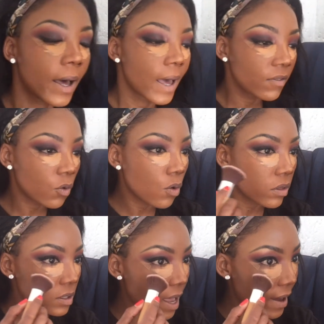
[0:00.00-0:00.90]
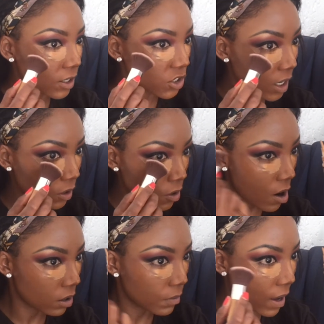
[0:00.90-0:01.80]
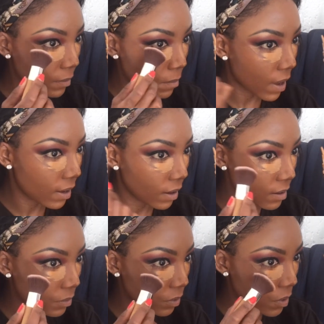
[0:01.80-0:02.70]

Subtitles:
I have all this eyeshadow on my makeup,